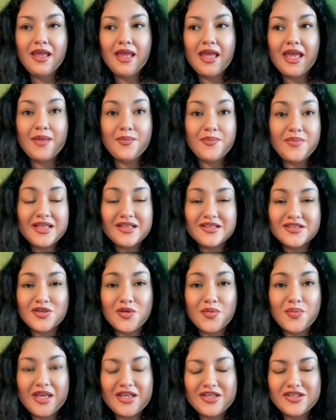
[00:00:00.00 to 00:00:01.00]
and being so
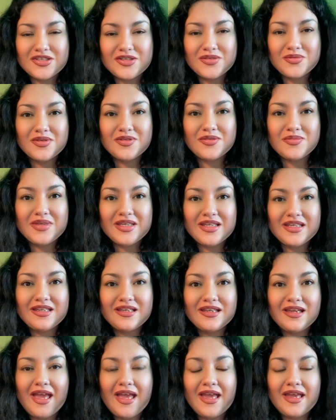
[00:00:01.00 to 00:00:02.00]
patient with me.
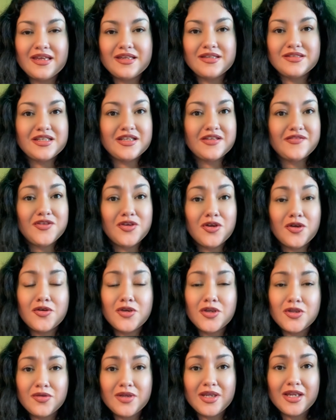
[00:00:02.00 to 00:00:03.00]
And if you're
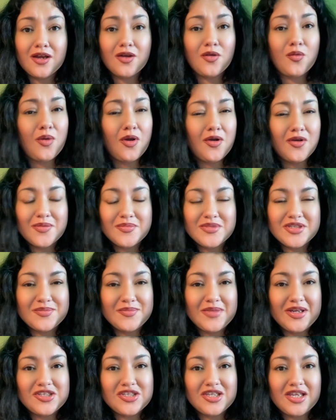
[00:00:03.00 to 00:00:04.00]
new here, welcome to
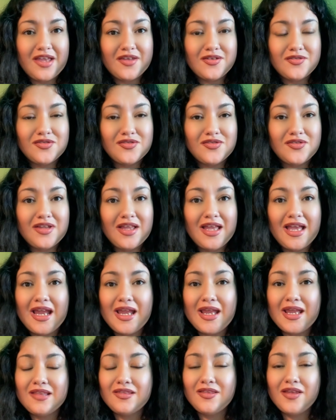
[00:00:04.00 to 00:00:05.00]
my channel.
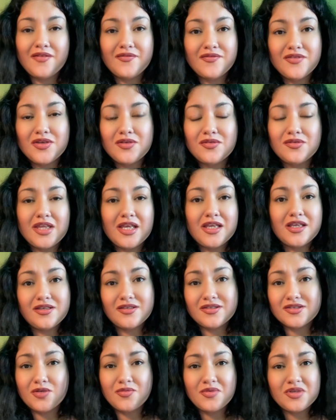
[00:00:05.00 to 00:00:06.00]
I love you. Thank you
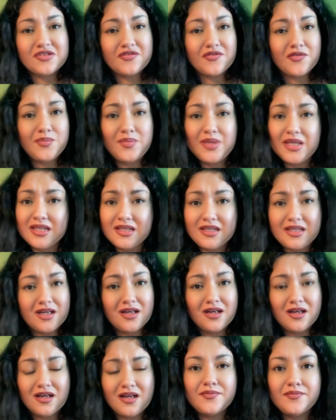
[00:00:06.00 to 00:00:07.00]
so much for being
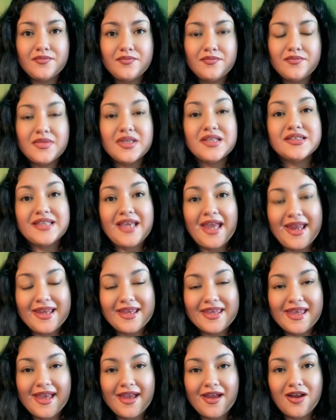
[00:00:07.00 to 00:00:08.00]
here. Take
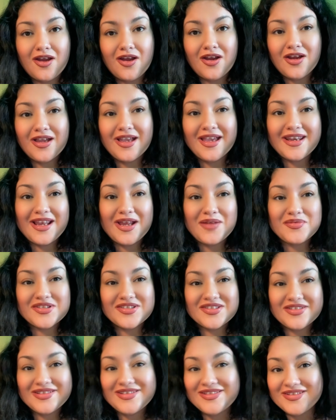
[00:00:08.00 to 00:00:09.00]
care, and I will
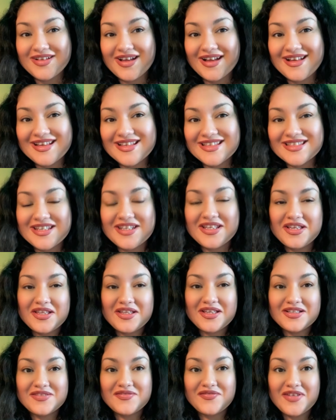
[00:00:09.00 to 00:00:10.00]
see you guys in the
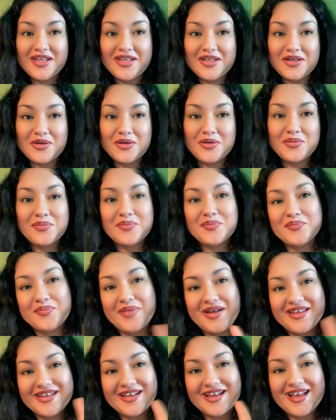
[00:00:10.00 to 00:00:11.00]
next video.
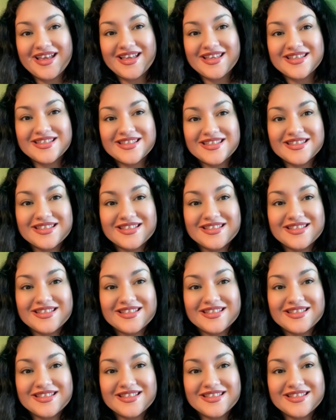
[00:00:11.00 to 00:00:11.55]
Bye, you guys.